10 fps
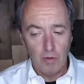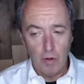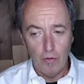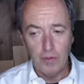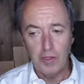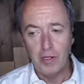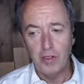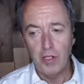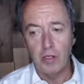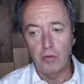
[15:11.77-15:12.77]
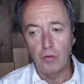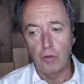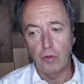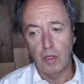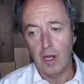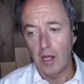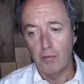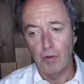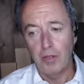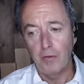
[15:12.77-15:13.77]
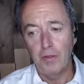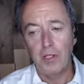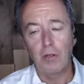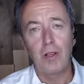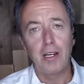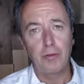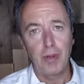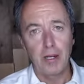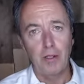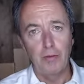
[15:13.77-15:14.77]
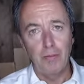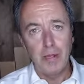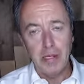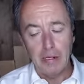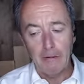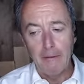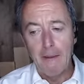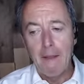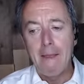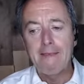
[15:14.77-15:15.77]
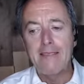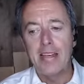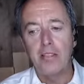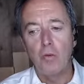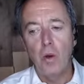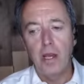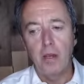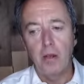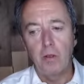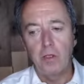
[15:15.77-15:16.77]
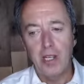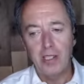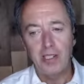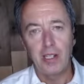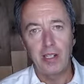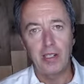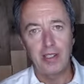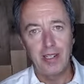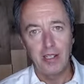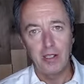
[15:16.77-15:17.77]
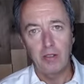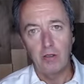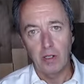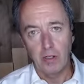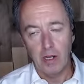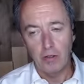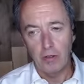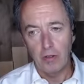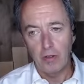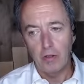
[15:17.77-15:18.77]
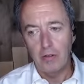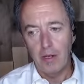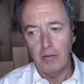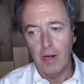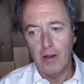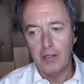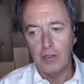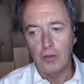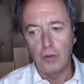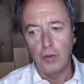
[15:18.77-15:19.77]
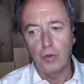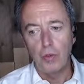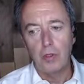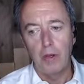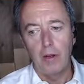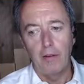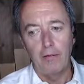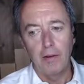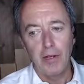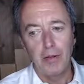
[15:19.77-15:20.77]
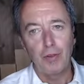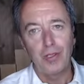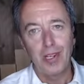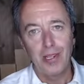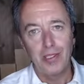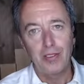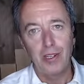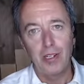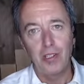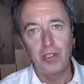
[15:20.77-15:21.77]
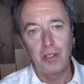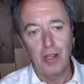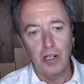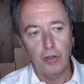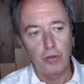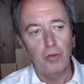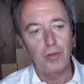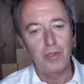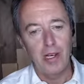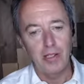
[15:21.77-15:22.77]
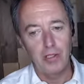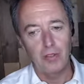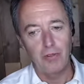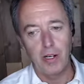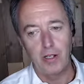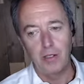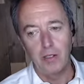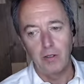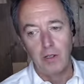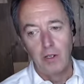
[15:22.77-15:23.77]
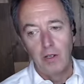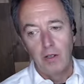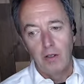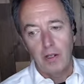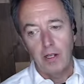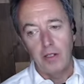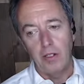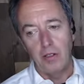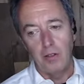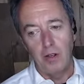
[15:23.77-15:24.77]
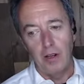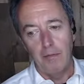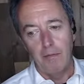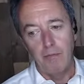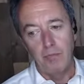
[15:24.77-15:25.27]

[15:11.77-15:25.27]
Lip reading: COVID-19, you could calibrate the physical aspect of a being. And the way the testing is done, like Dr. David Hawkins used very precise kinesiological tests, right? He did a